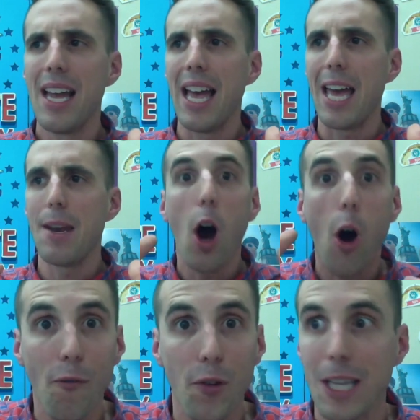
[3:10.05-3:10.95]
And
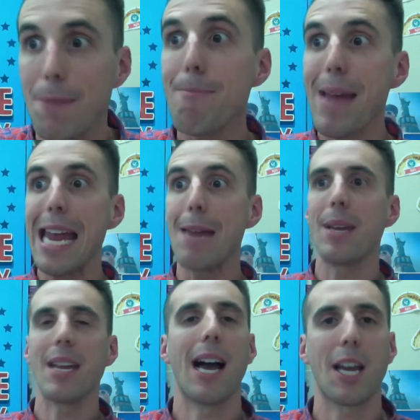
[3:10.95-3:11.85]
hopefully,
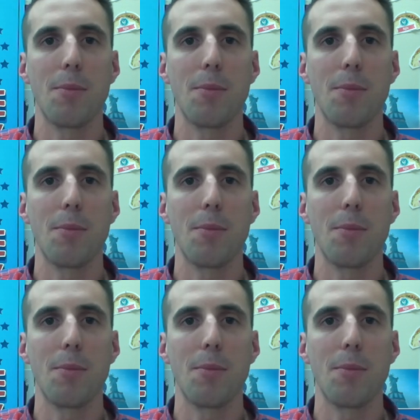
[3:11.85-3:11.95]
maybe I can